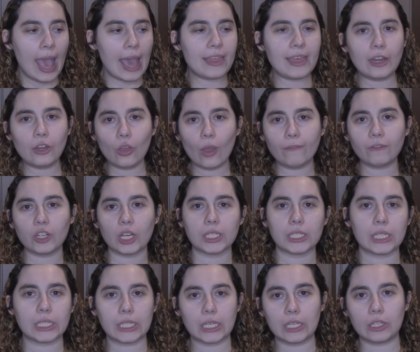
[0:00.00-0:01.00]
And then you have
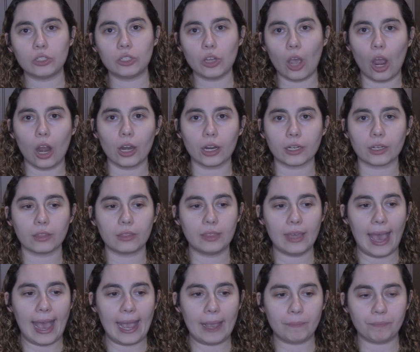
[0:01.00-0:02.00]
Justice League Dark,
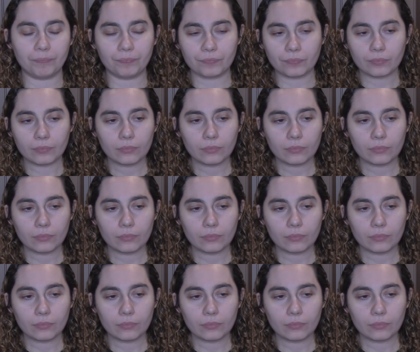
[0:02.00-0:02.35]
that